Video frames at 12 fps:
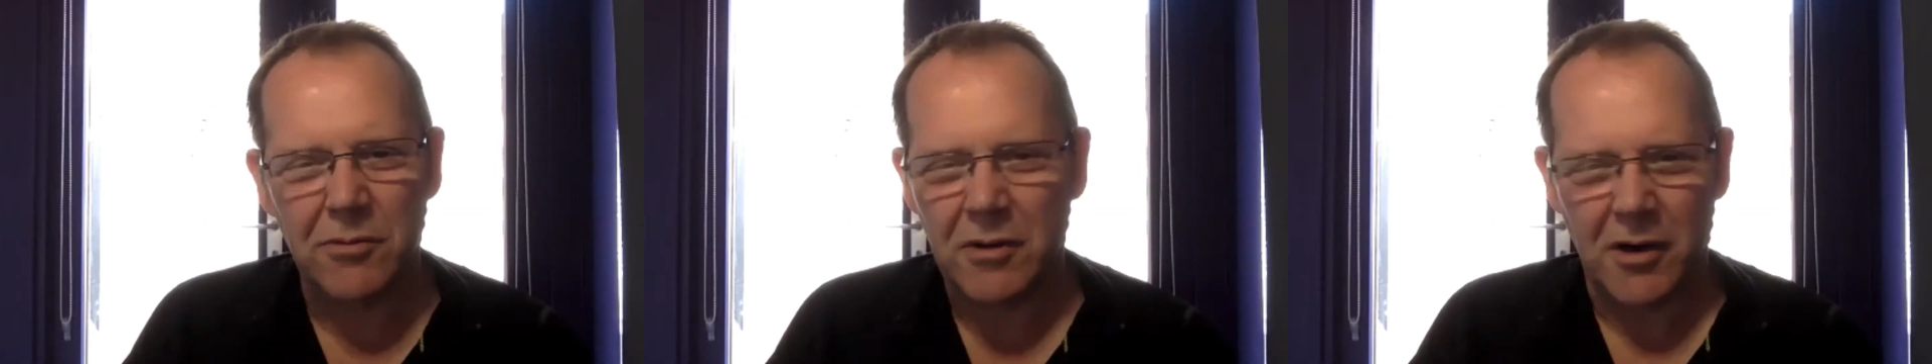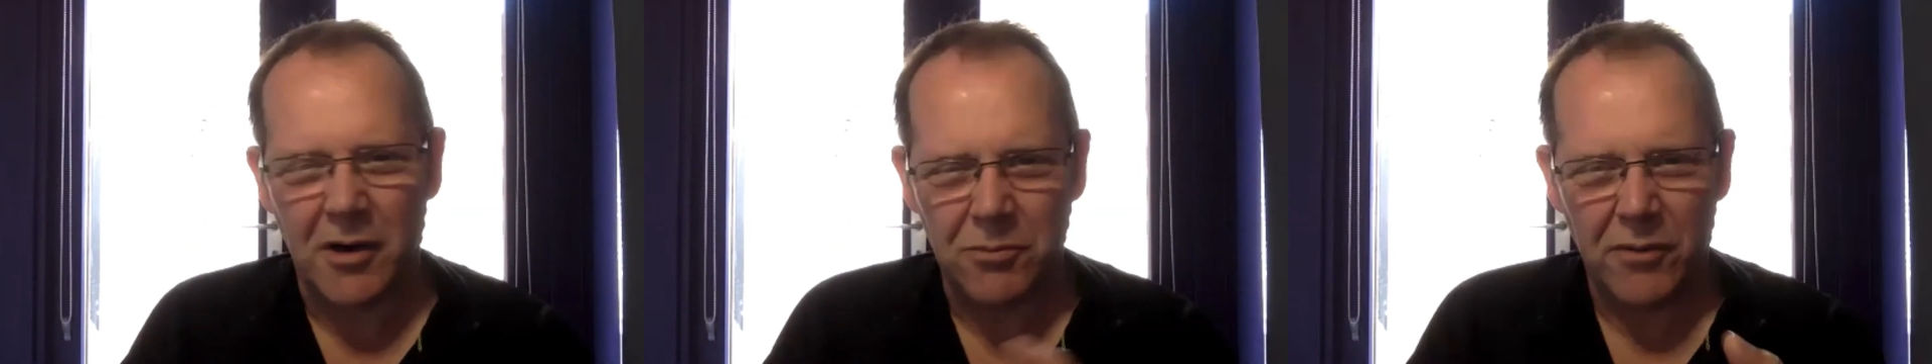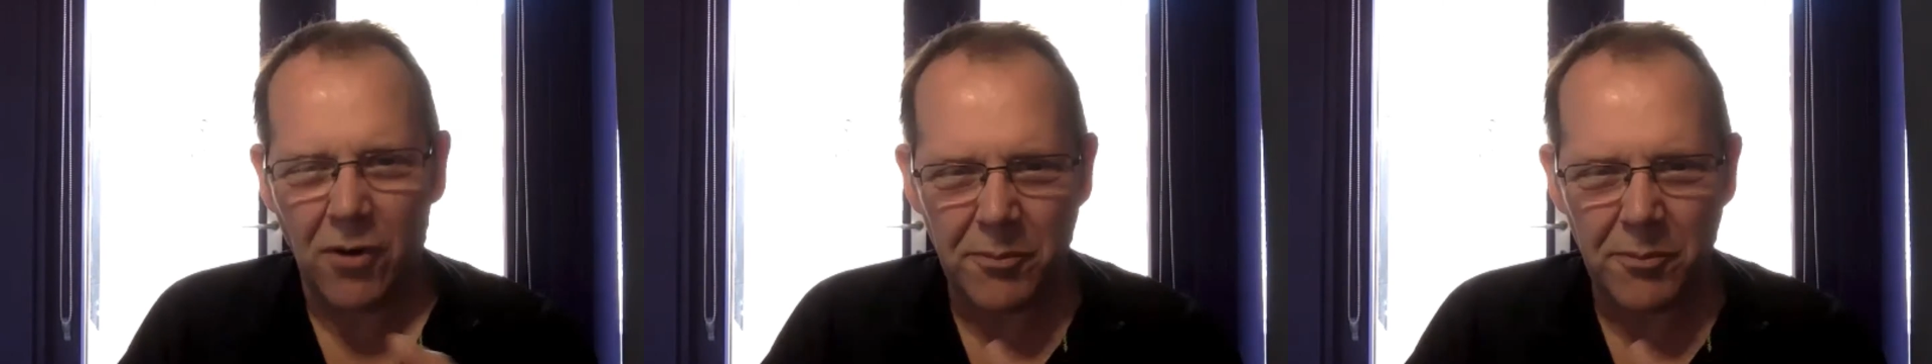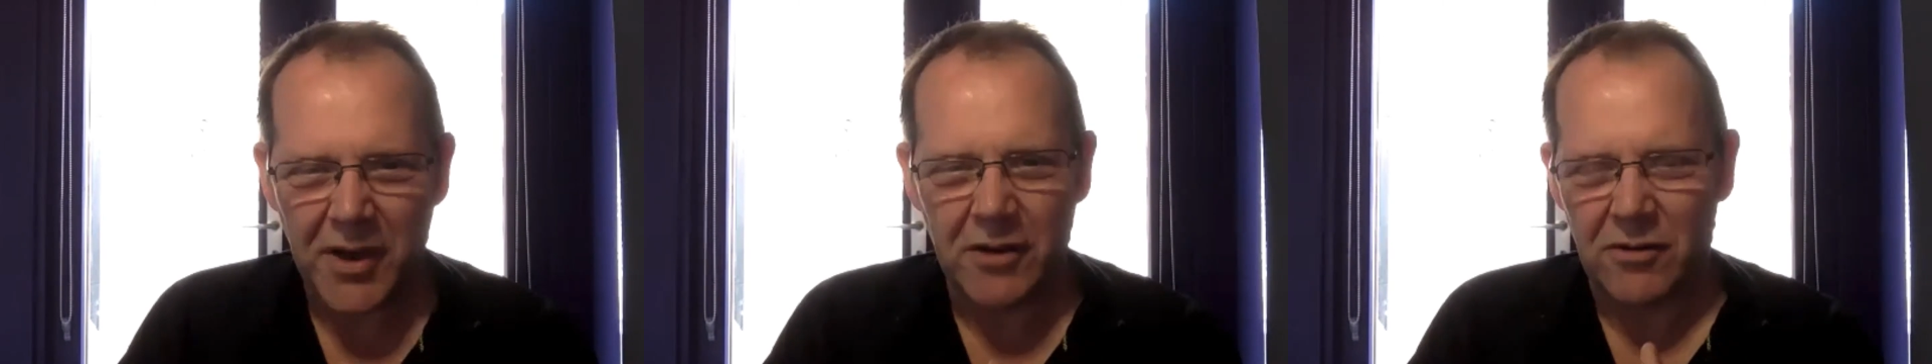We've all
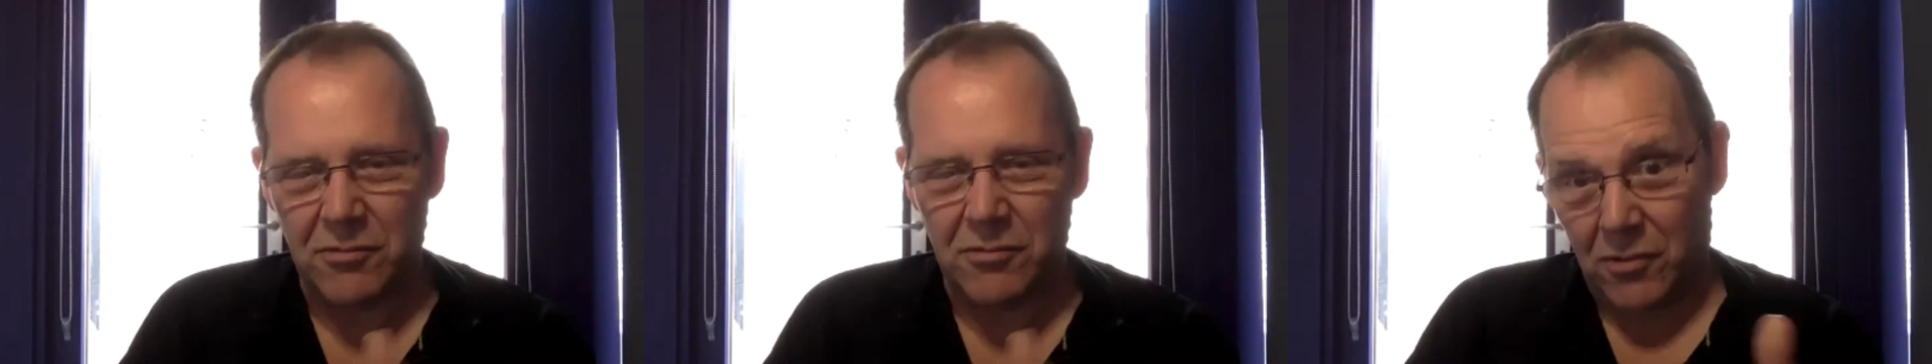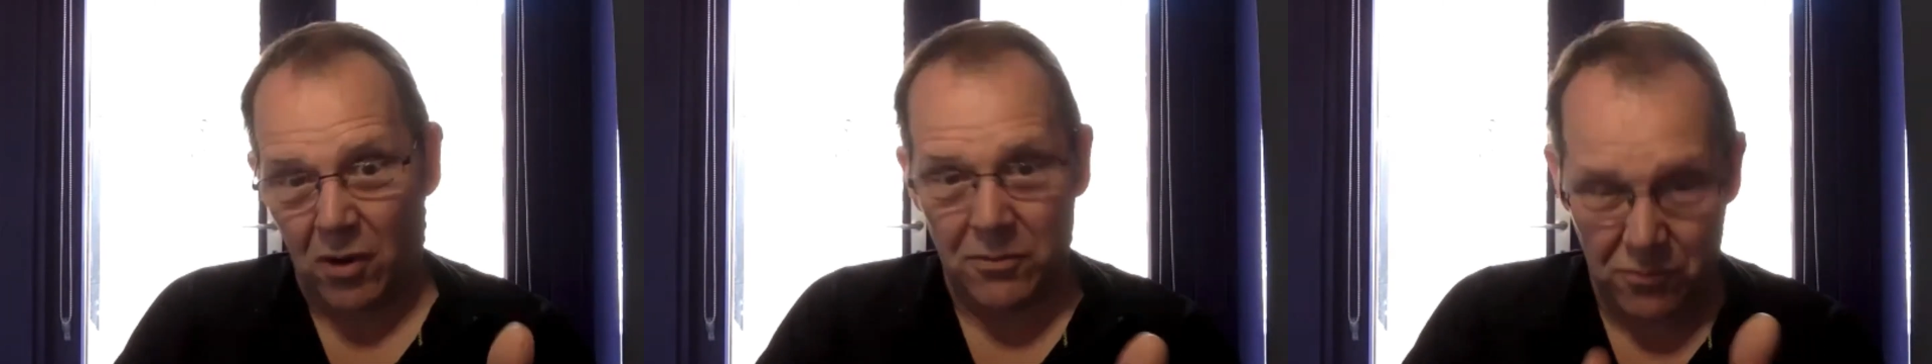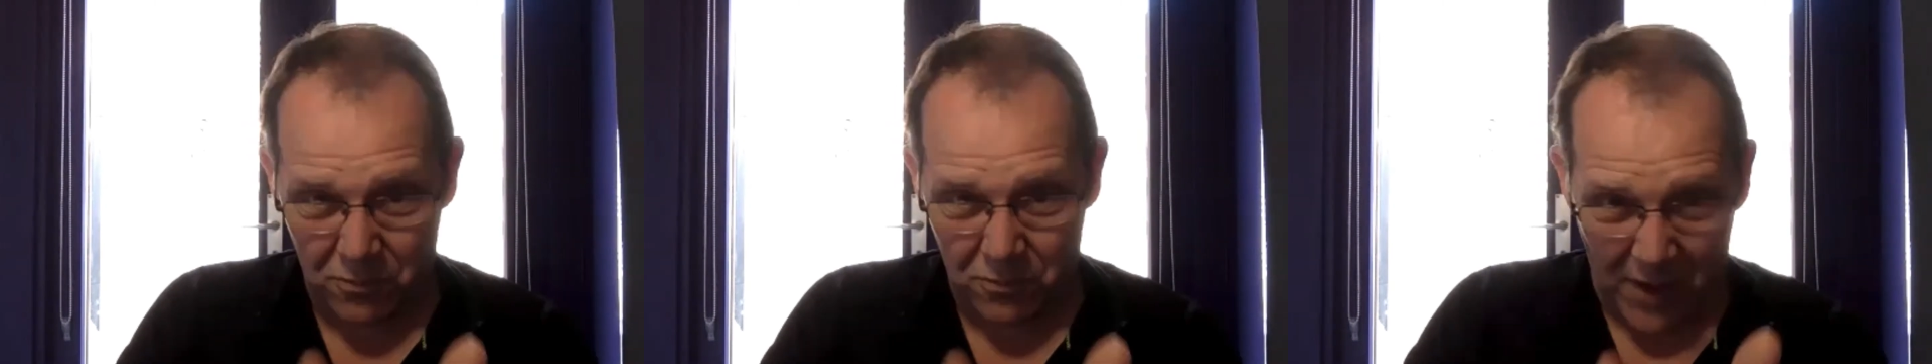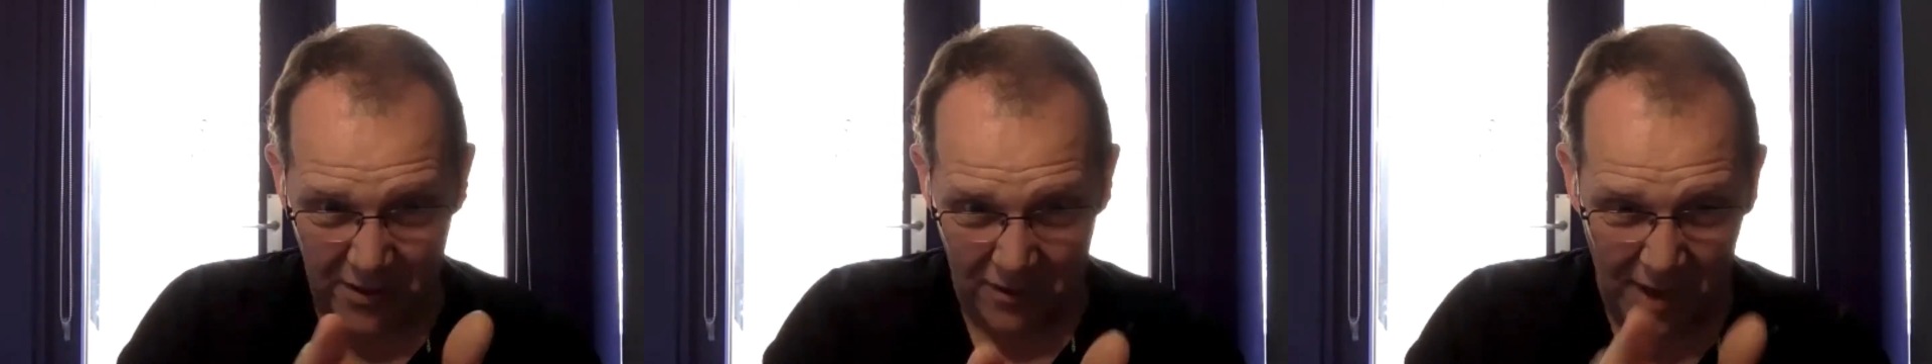been
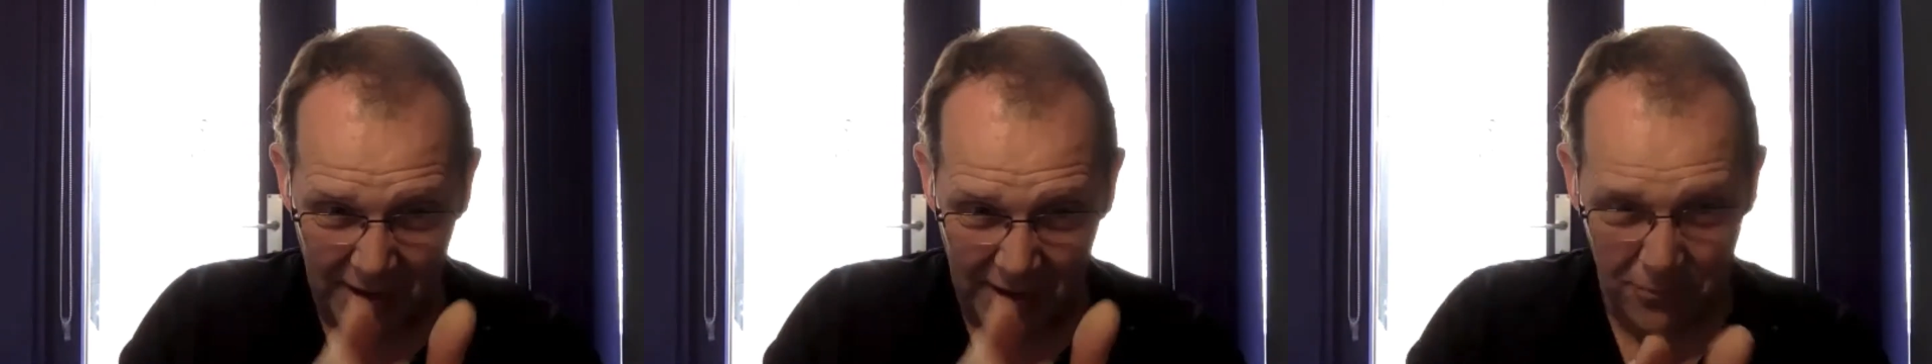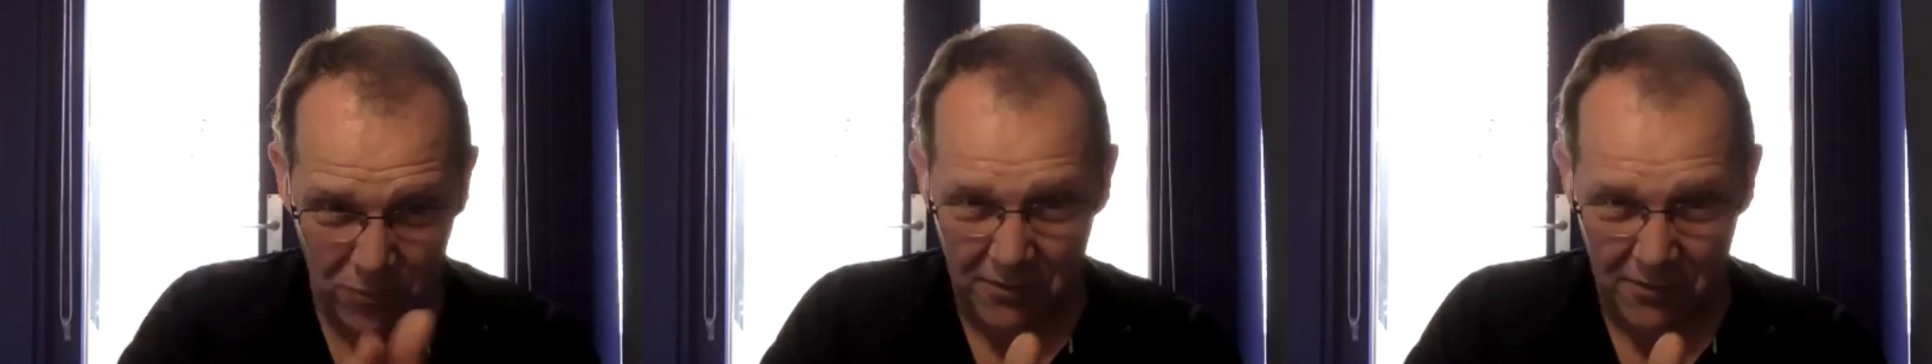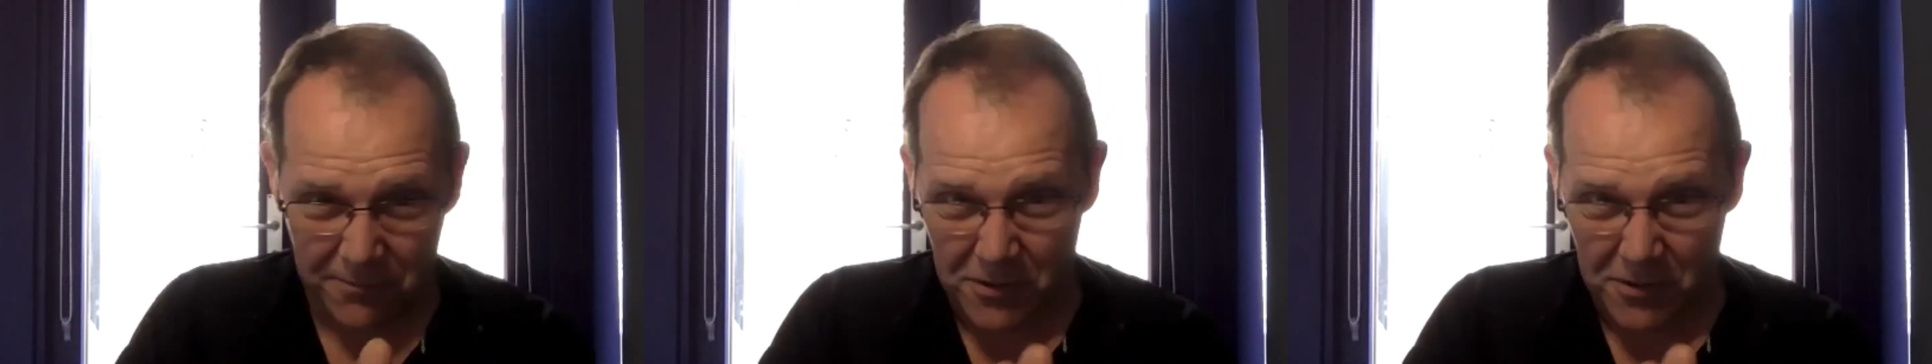with